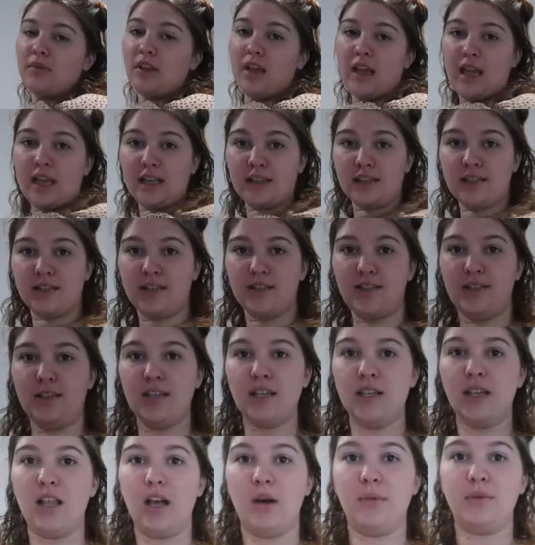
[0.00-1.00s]
It's
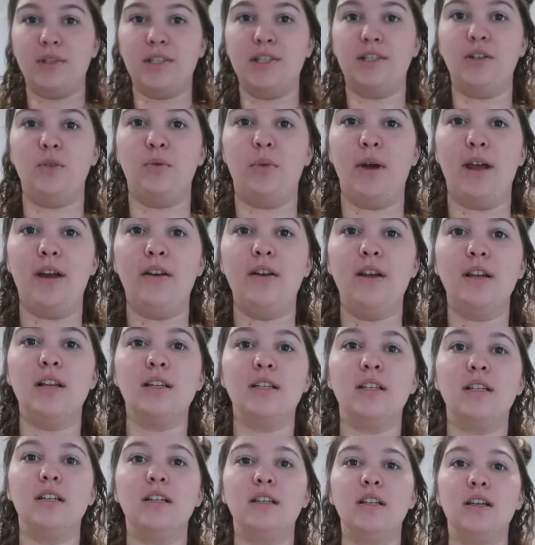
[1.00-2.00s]
still, I would still wear
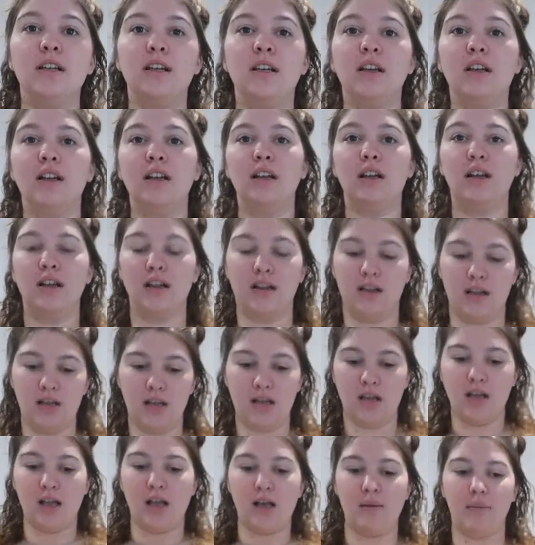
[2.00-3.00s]
it,
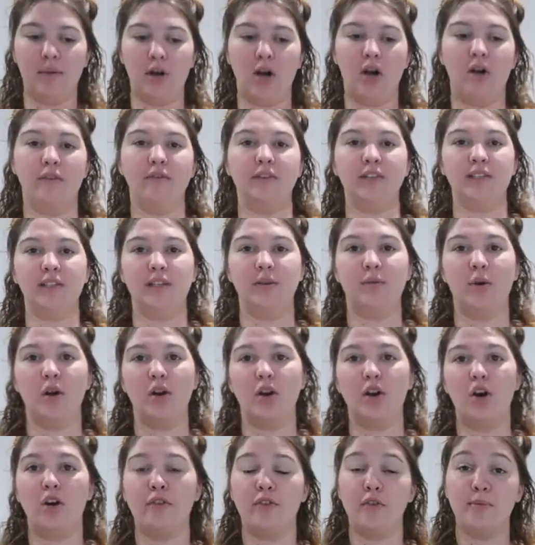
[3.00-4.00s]
but it obviously
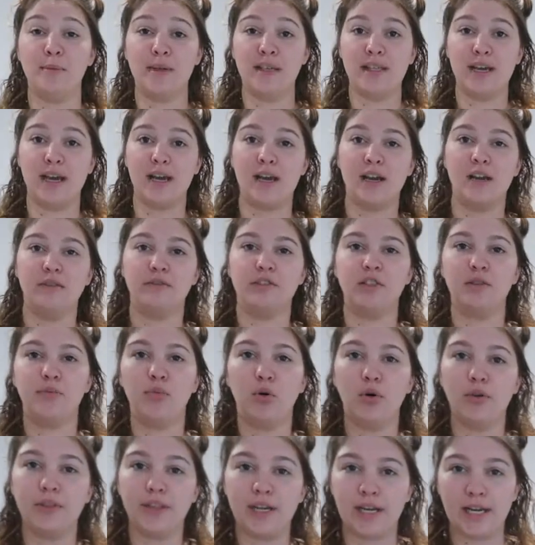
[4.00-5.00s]
won't offer me that kind of
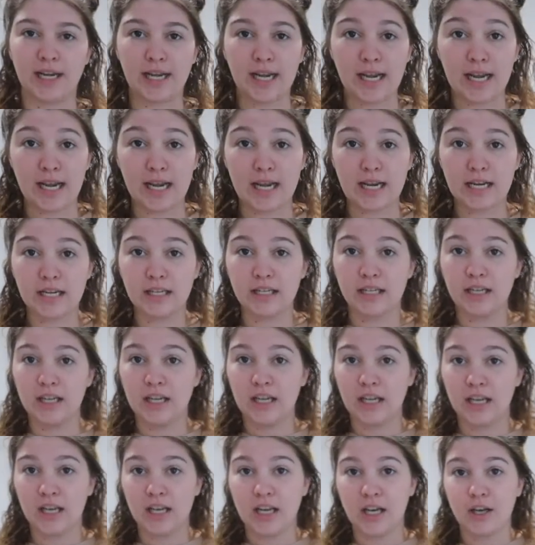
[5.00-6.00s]
support that I need
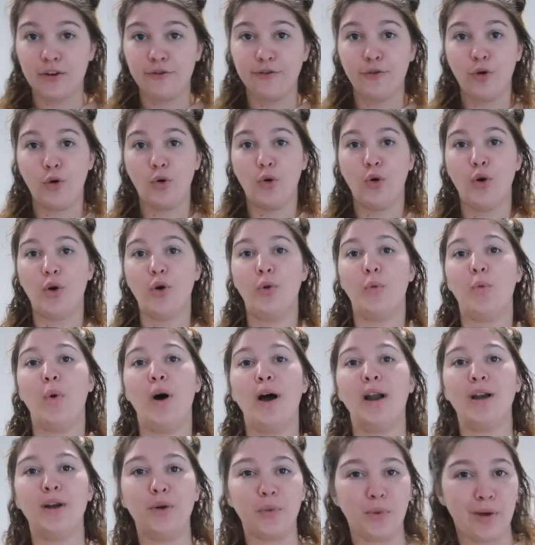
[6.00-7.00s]
for
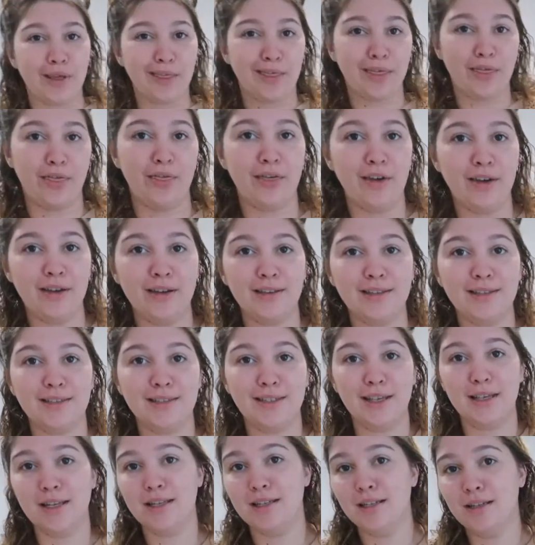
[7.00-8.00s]
one with
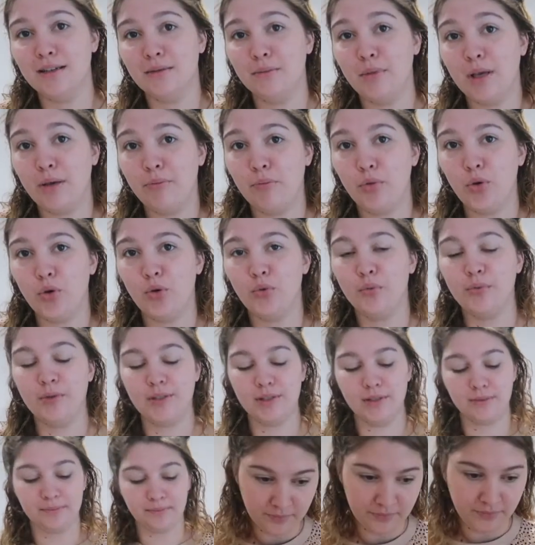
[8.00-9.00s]
said big boobs.
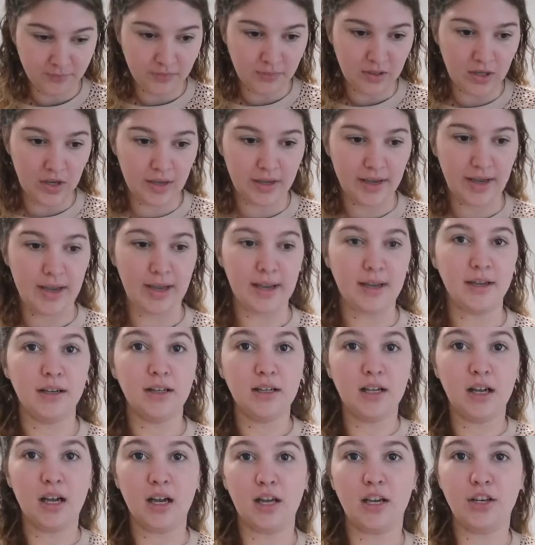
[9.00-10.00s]
Okay,
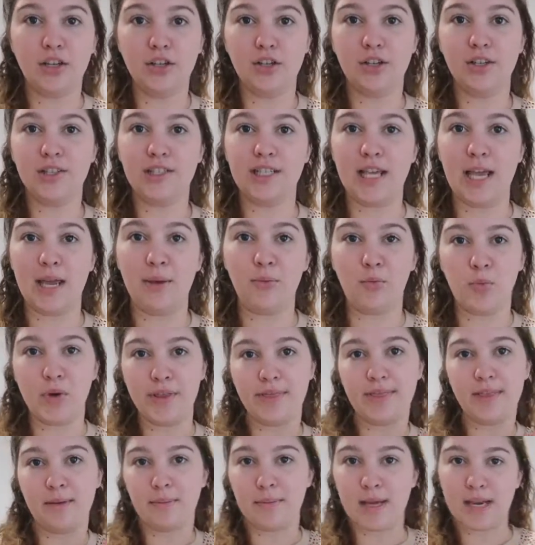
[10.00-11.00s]
I'm gonna do the same
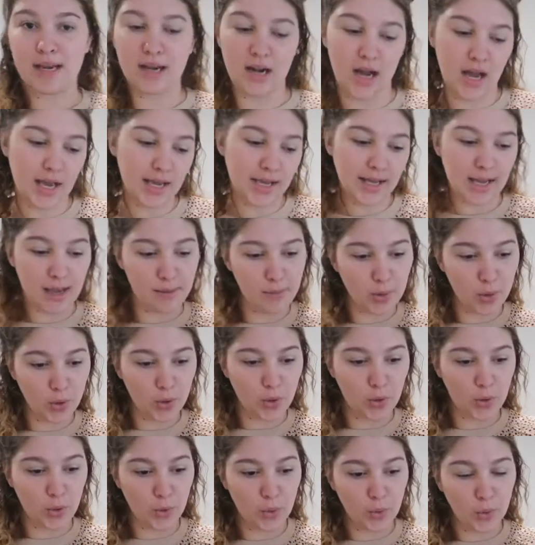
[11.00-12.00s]
with the midnight
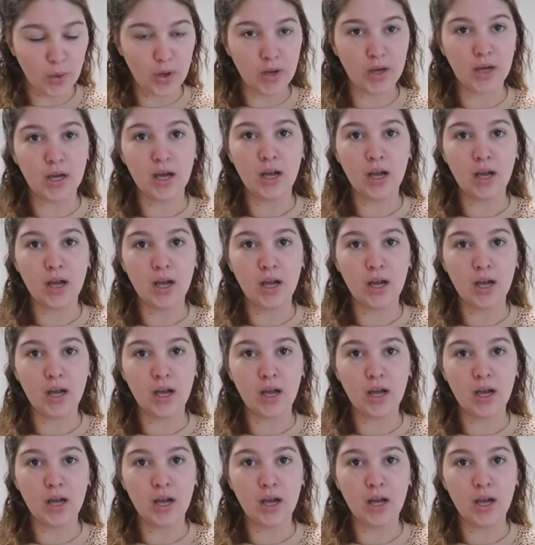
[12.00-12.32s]
camo.